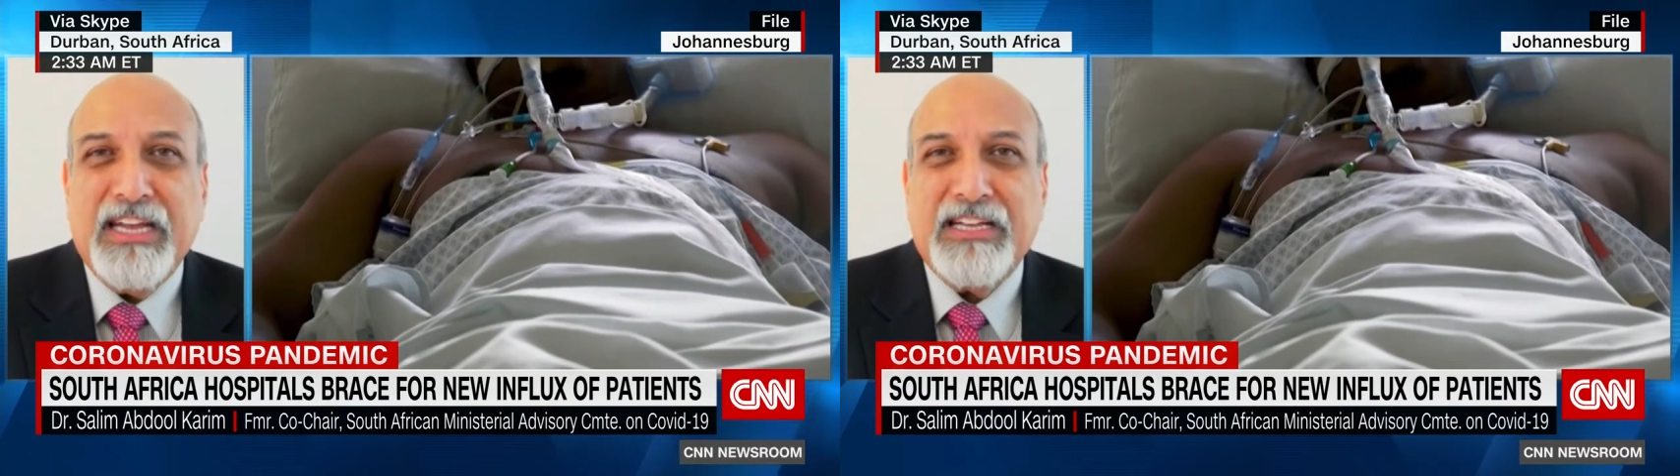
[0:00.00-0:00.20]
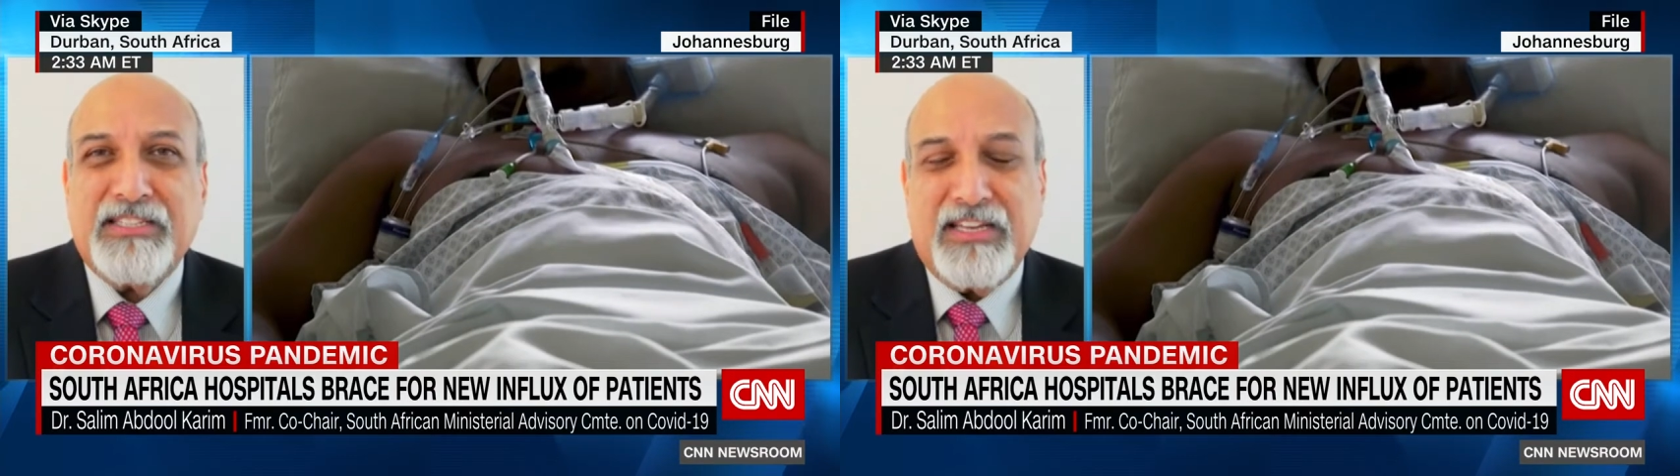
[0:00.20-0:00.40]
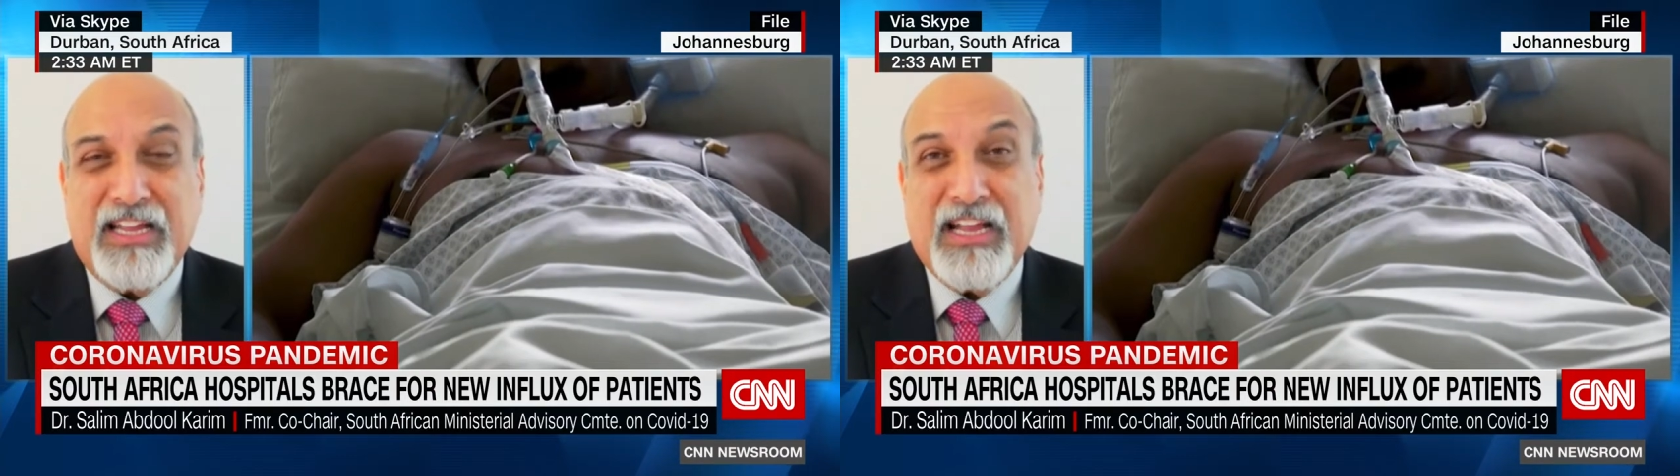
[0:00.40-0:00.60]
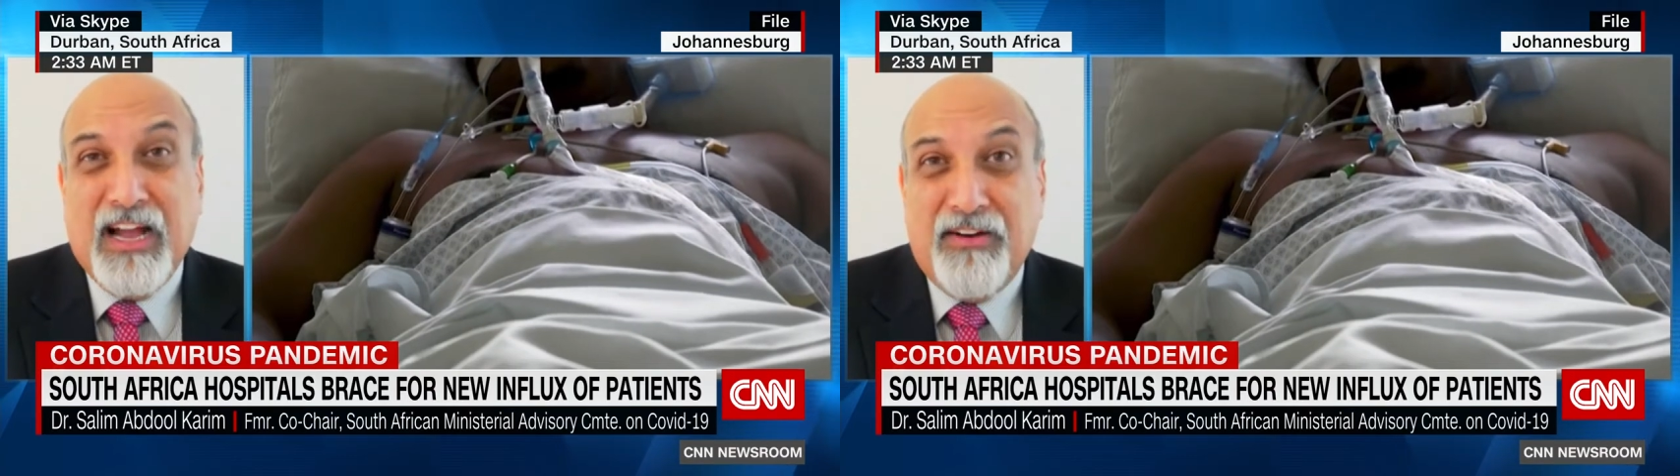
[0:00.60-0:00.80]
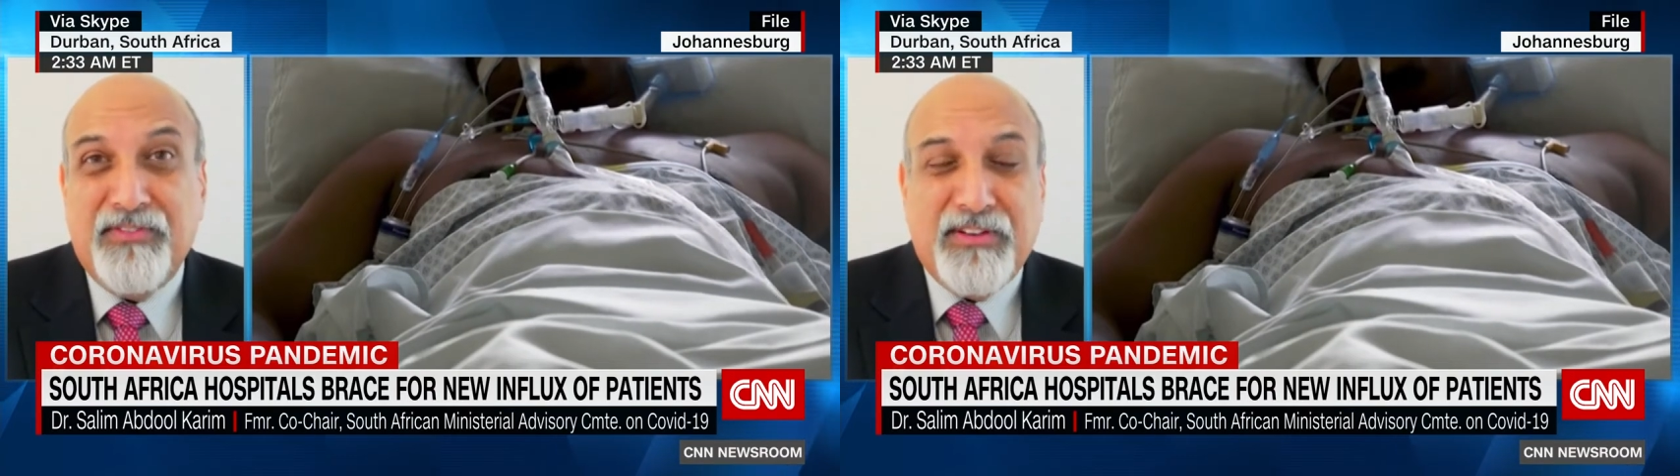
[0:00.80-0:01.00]
has
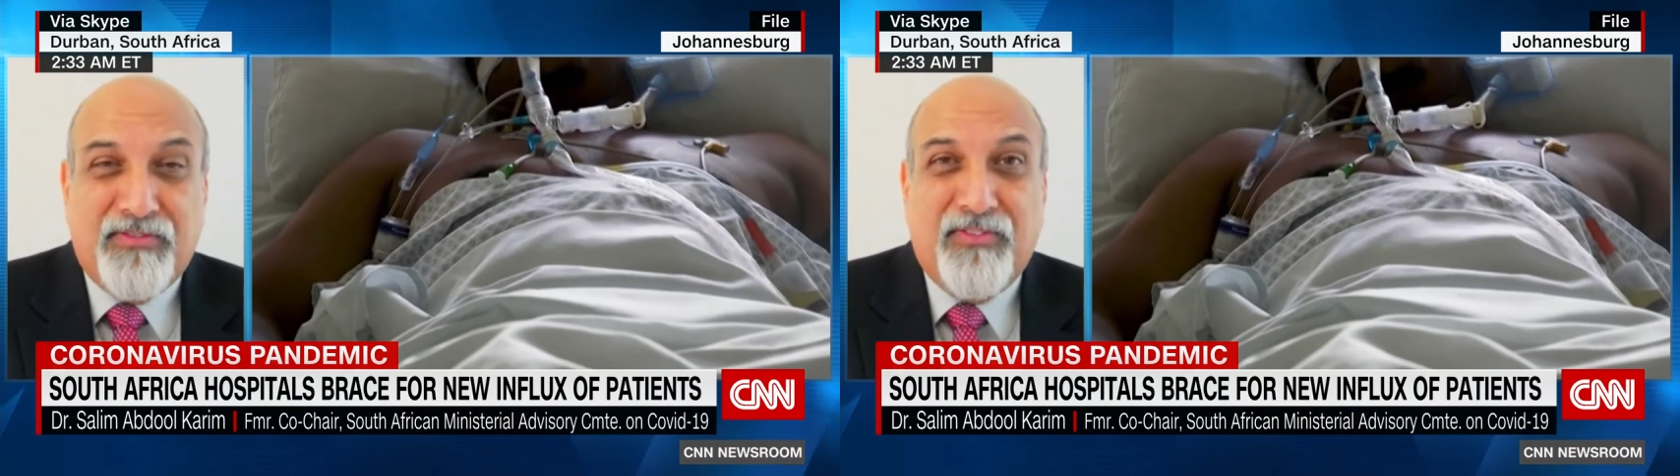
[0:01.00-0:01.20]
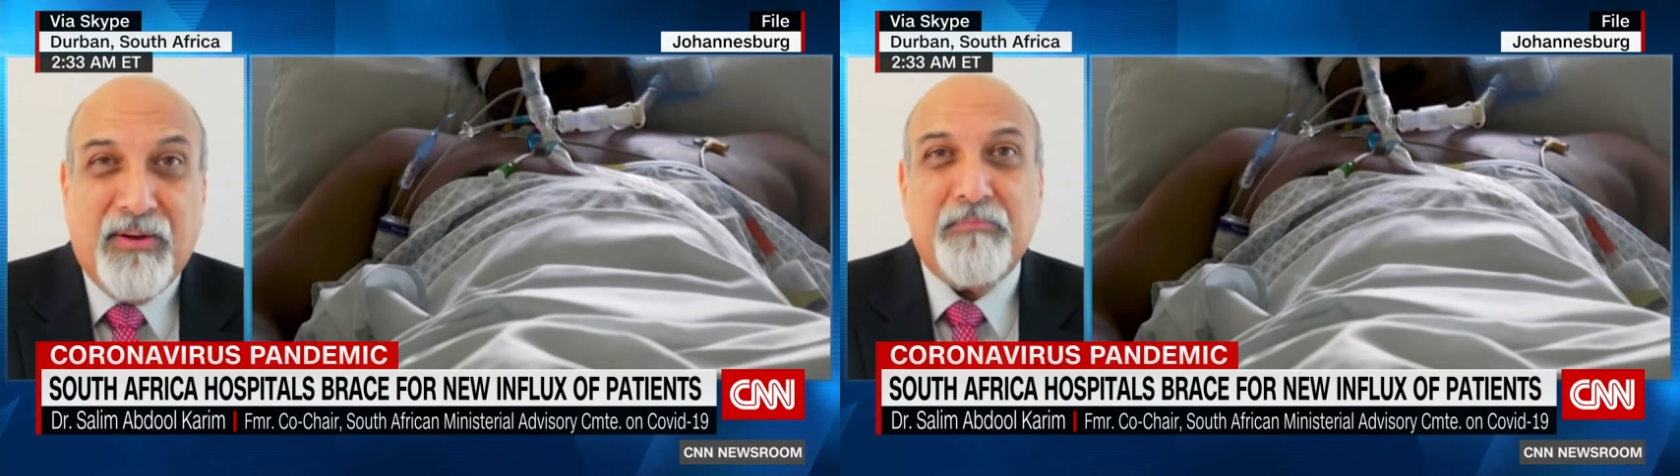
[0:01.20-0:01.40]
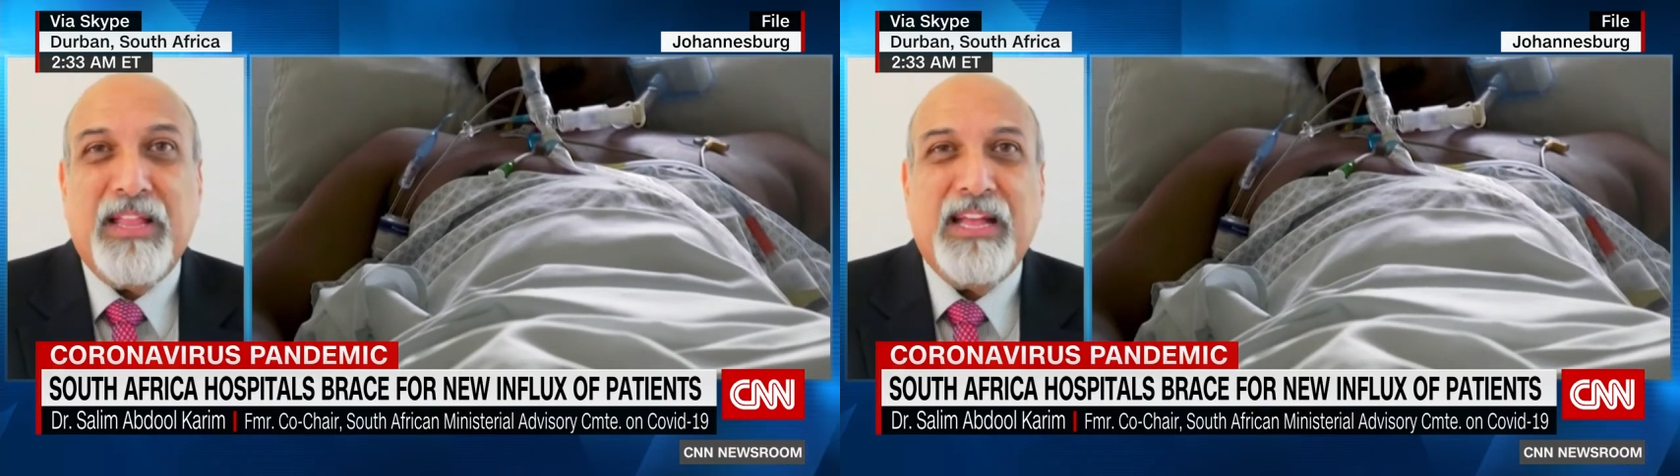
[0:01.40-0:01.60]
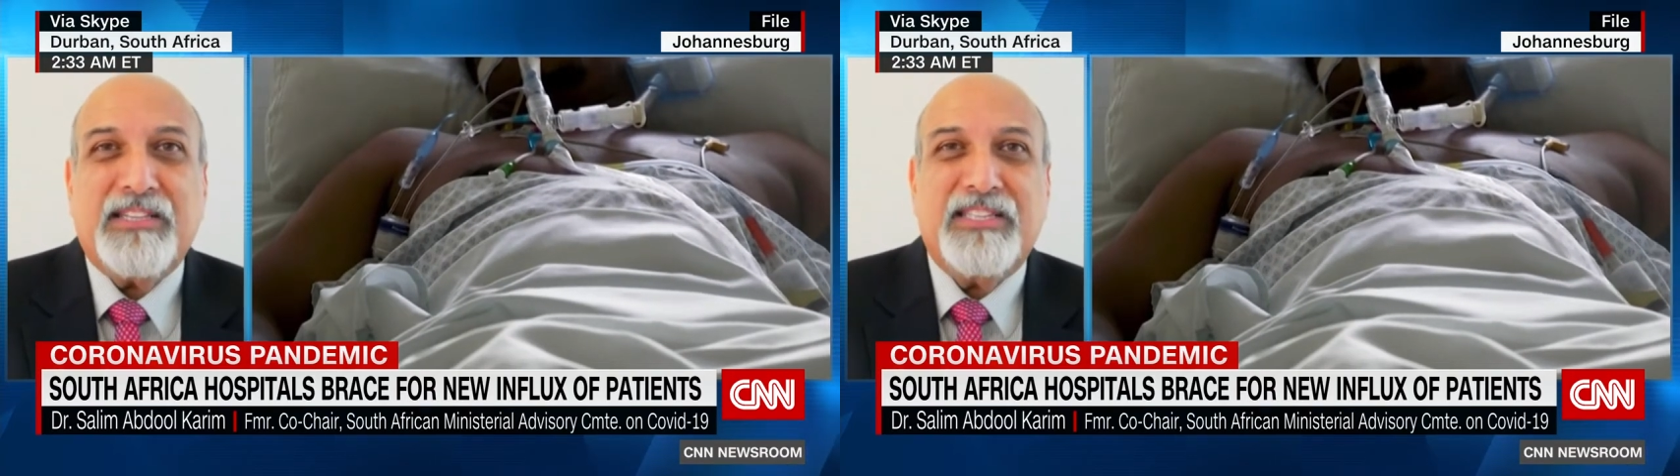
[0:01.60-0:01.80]
recovered from that